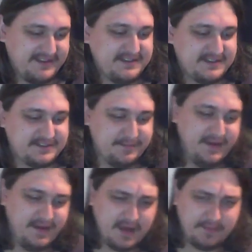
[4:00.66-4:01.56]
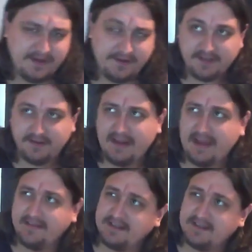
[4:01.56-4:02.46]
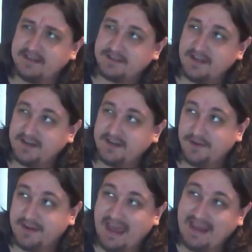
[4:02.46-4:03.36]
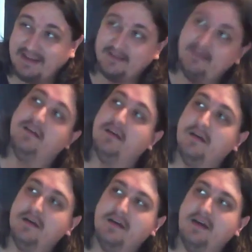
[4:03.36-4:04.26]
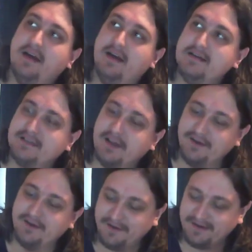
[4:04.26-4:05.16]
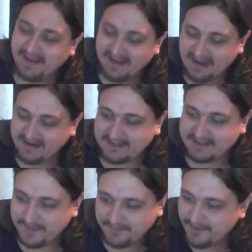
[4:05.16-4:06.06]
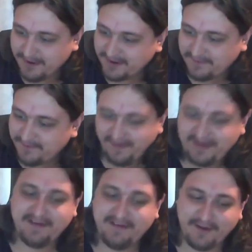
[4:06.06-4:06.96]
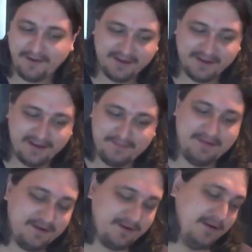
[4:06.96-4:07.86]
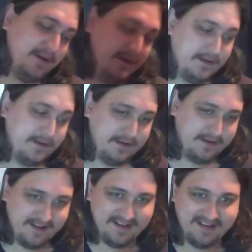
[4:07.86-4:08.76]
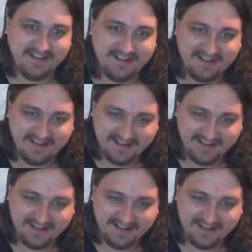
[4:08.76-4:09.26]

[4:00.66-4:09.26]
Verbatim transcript: system. I mean, New Zealand had that uh-huh. since 1938, uh, so and it's been working fine the whole time. I didn't know that. that- That's